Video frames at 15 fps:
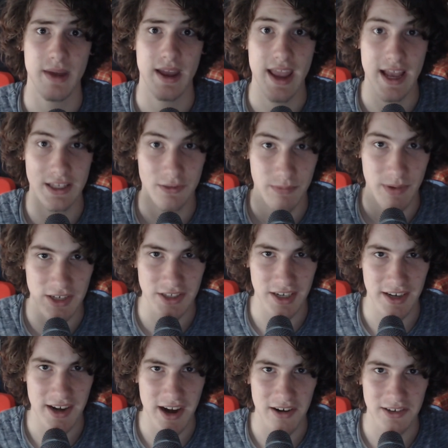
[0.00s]

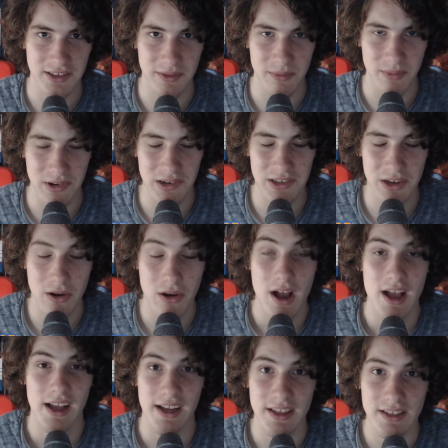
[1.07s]
especially Naruto and Boruto,
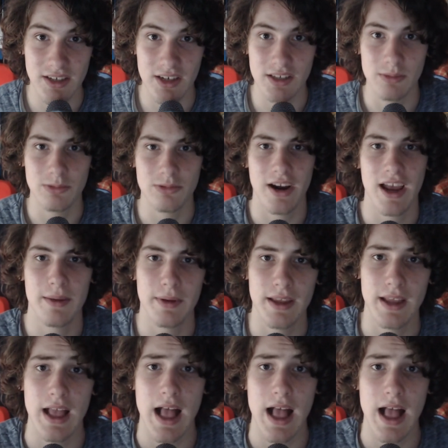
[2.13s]
consider subscribing.